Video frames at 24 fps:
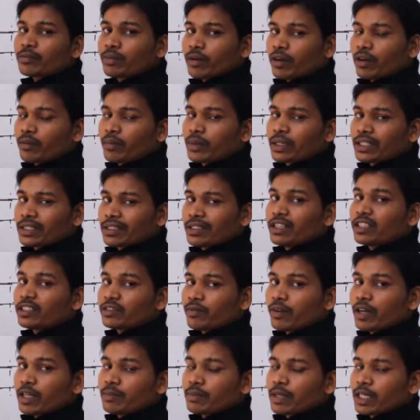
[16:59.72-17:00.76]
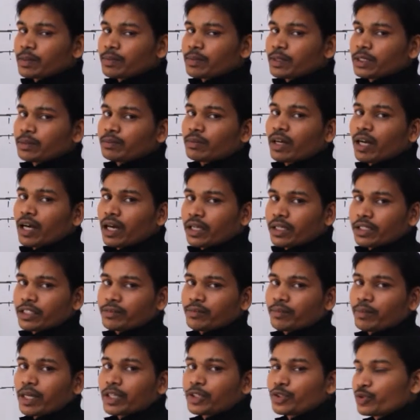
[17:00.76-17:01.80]
fragment length polymorphism are
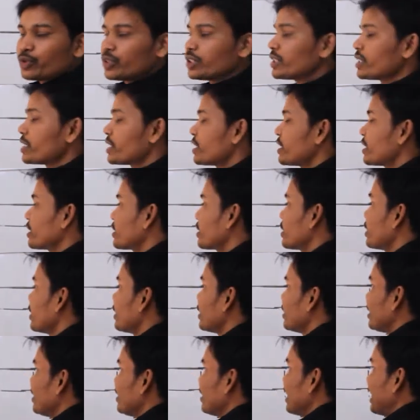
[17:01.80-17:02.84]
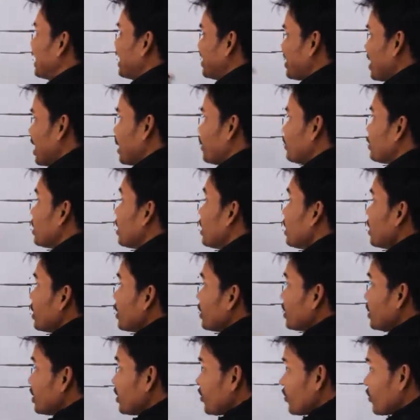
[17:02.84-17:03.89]
by using restriction and enzymes,
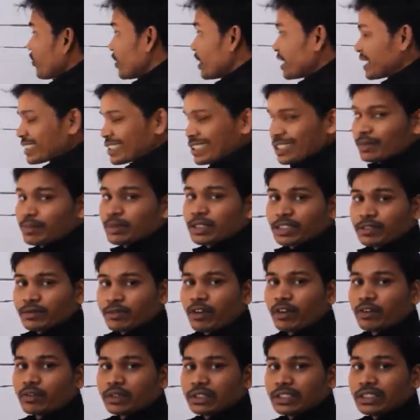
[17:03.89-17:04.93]
different segments found